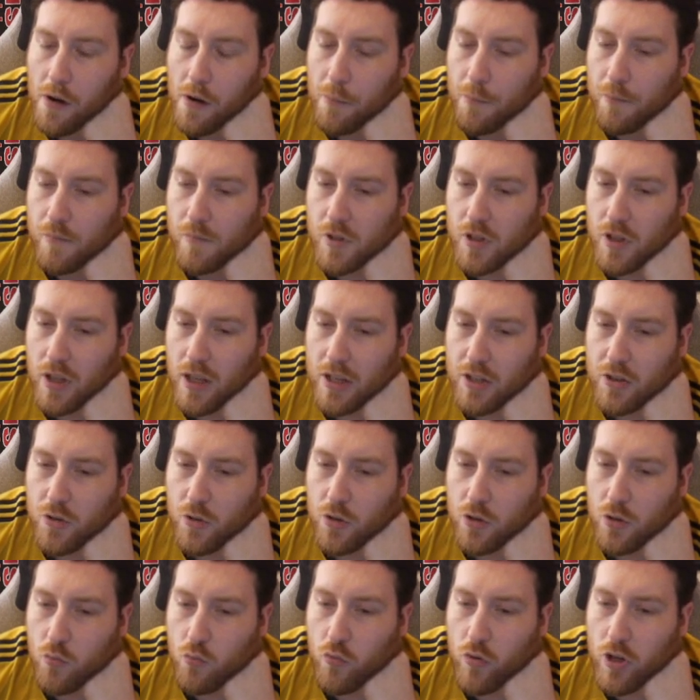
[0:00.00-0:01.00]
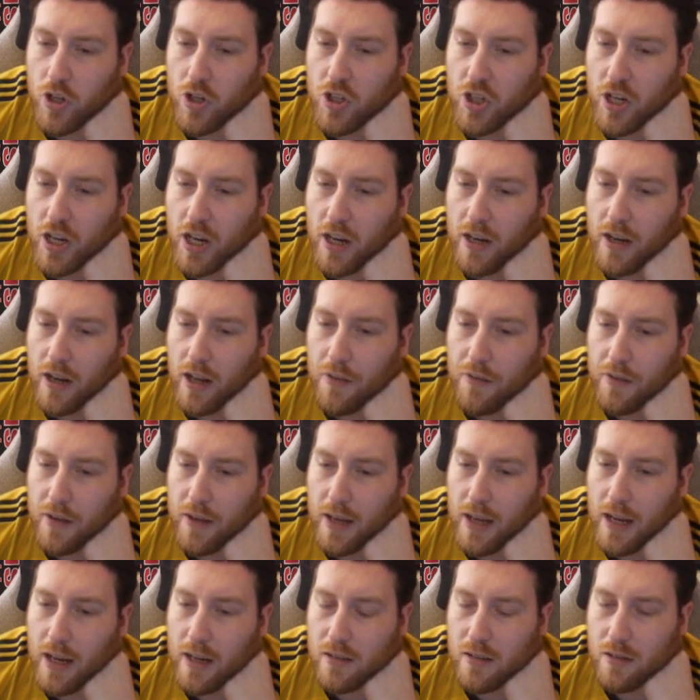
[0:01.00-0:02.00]
So let's do some rejigging. I
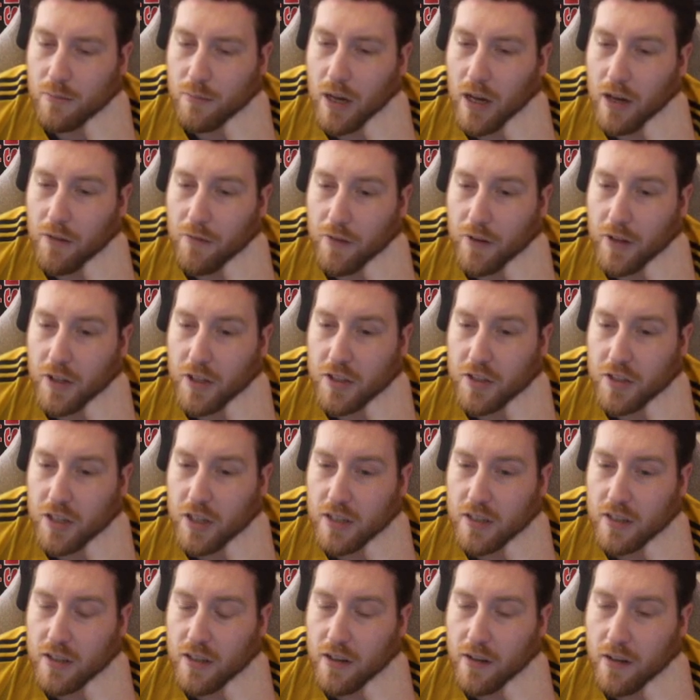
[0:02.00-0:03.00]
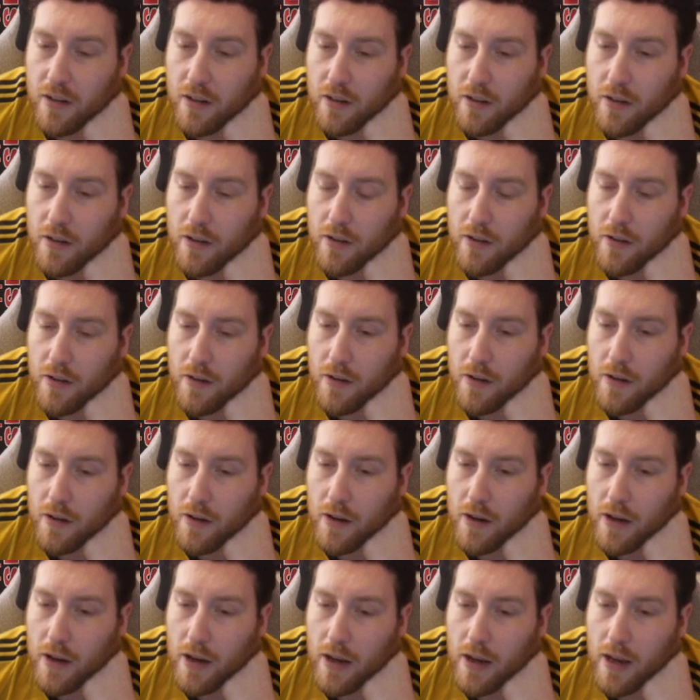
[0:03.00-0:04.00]
think Arsenal might finish 6th then.
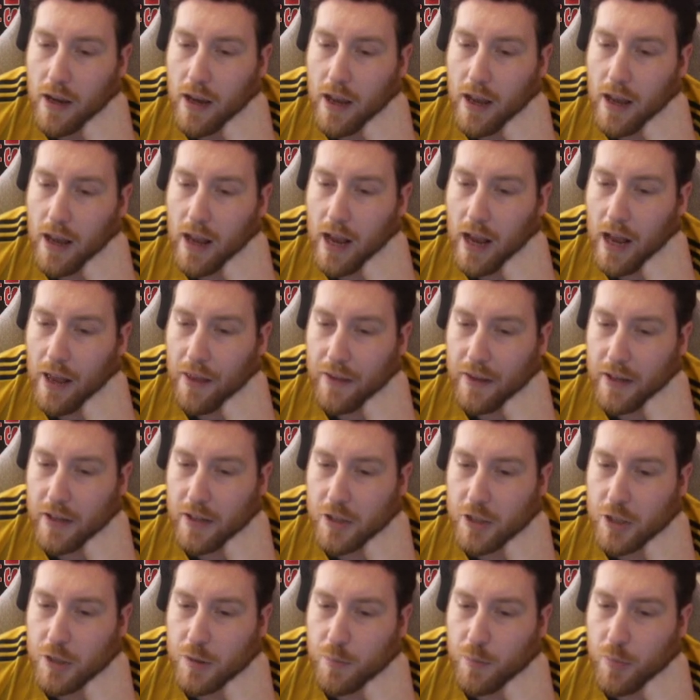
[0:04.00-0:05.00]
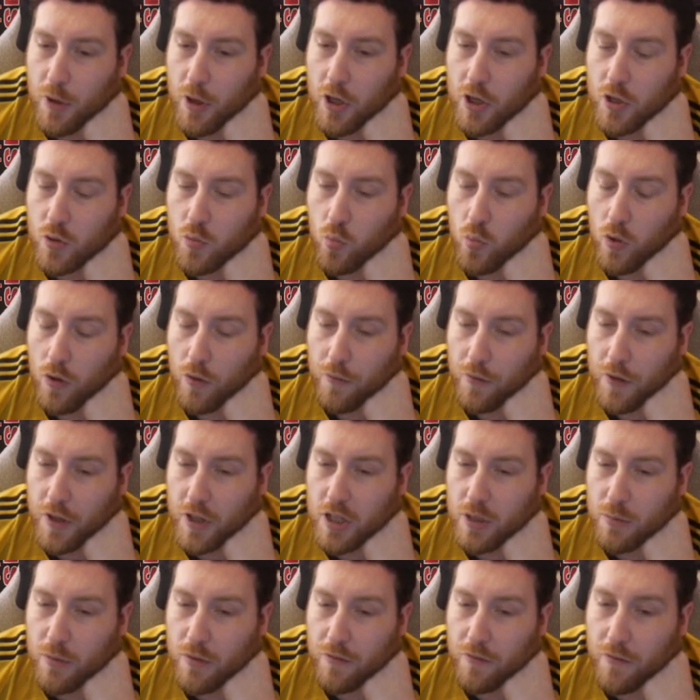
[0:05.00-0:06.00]
I think Spurs will
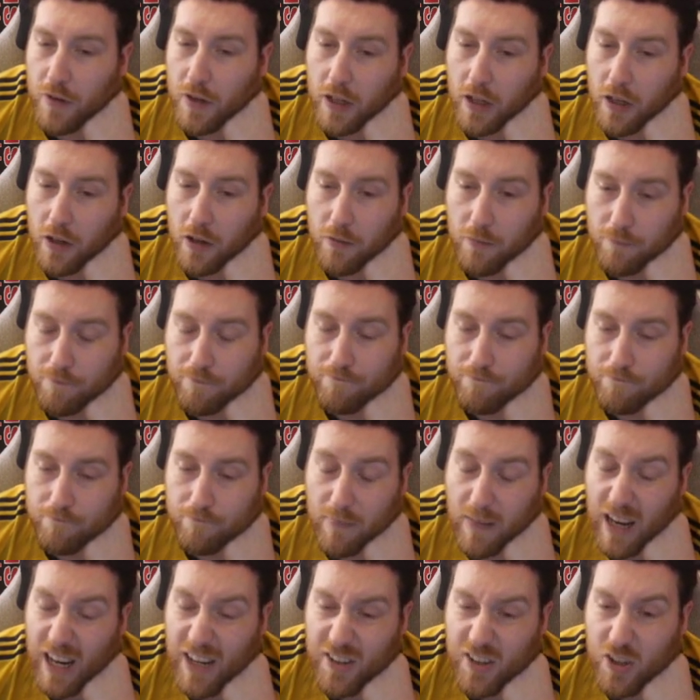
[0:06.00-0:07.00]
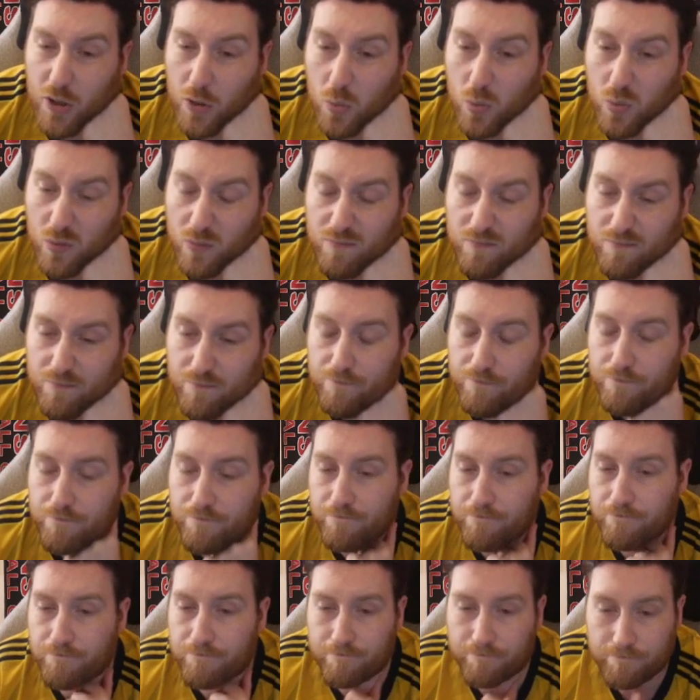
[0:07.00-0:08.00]
finish above Villa. I do.
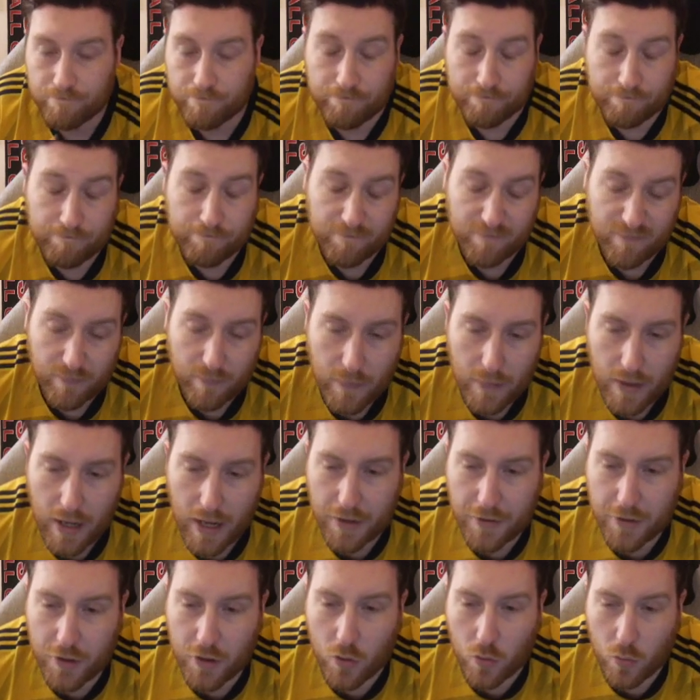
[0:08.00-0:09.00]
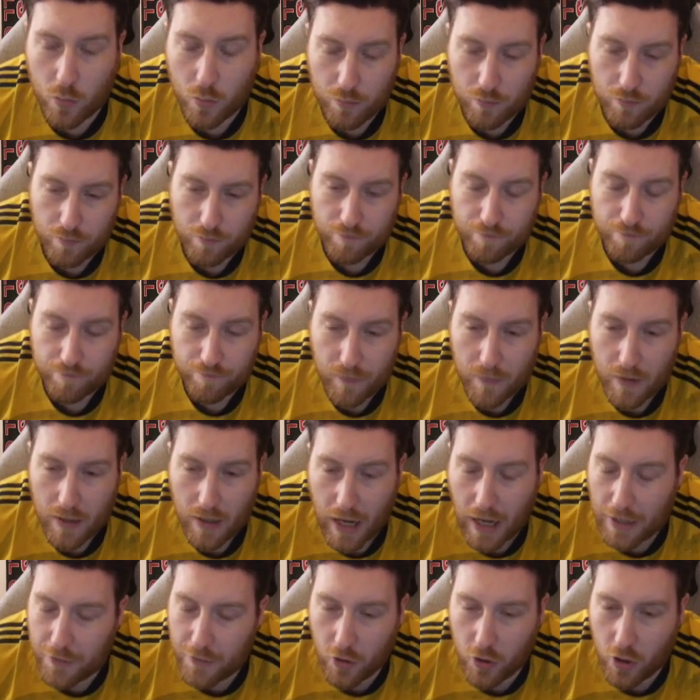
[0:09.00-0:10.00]
I don't
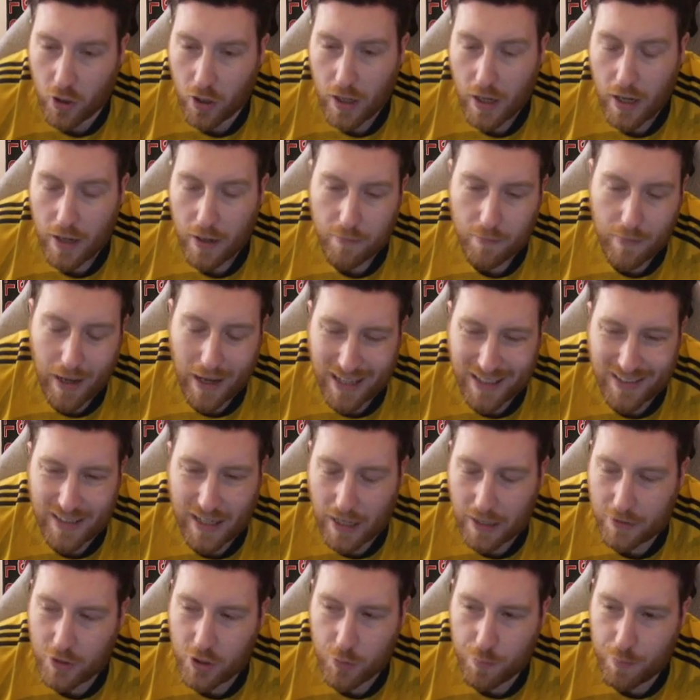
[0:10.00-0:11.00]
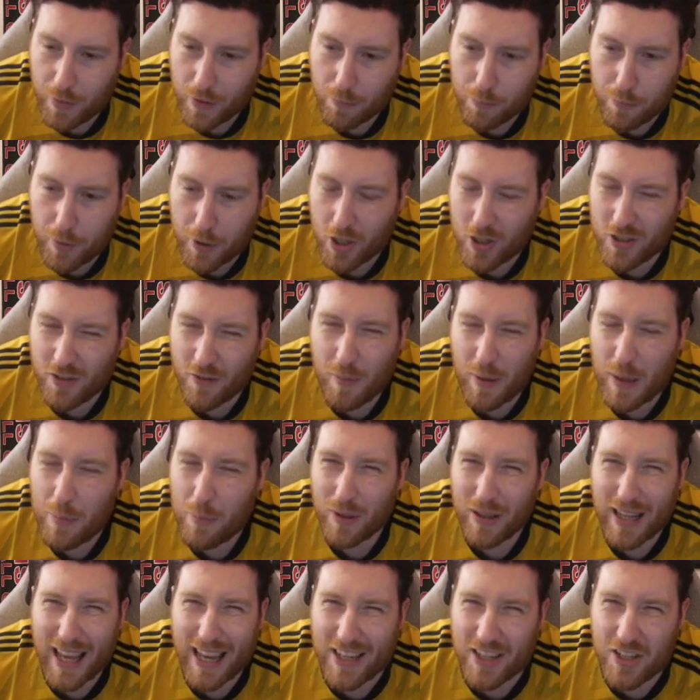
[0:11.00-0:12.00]
know. I just, because of
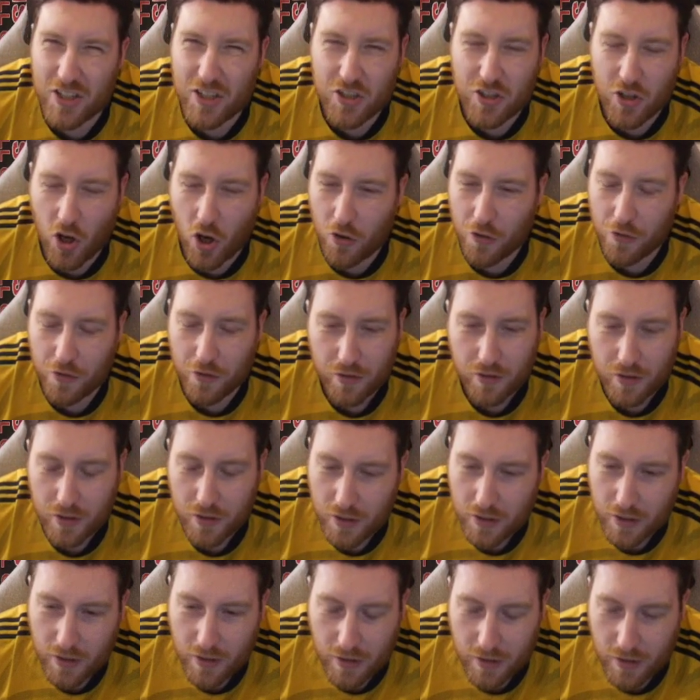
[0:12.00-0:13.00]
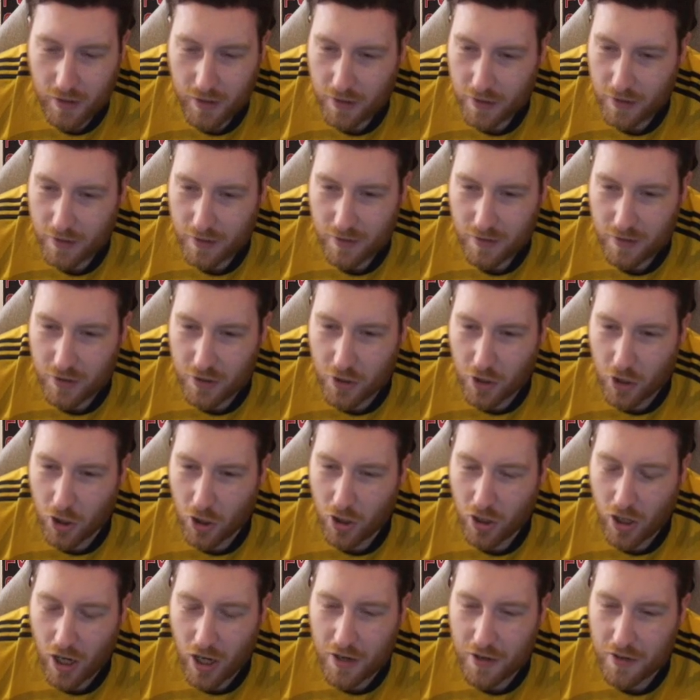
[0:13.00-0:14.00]
people like Son, you
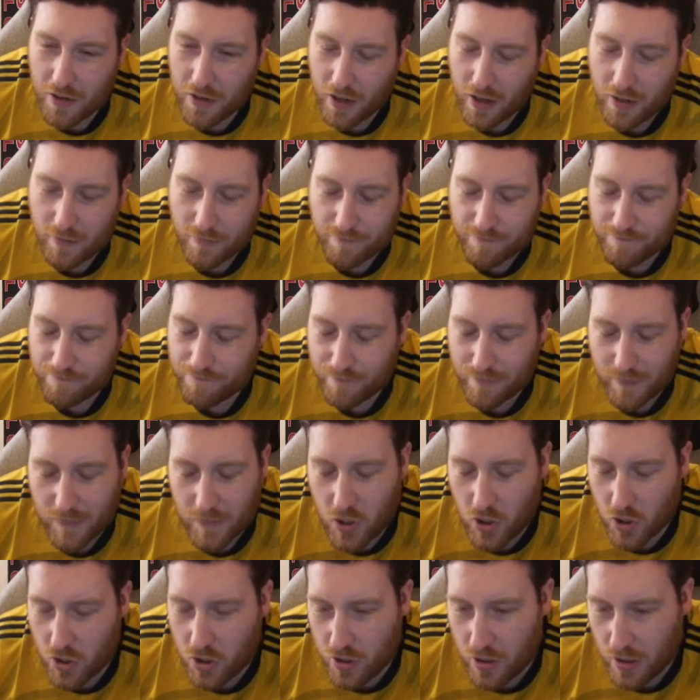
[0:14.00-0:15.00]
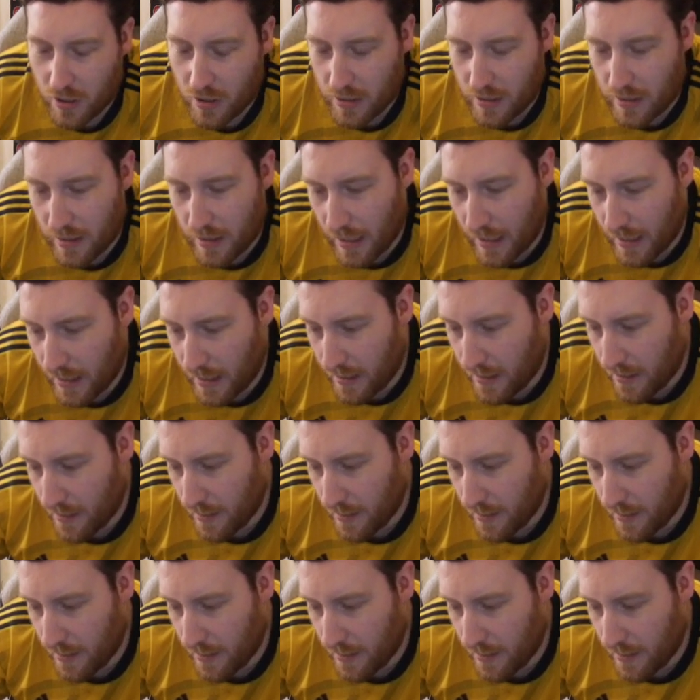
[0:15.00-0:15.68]
know, and just like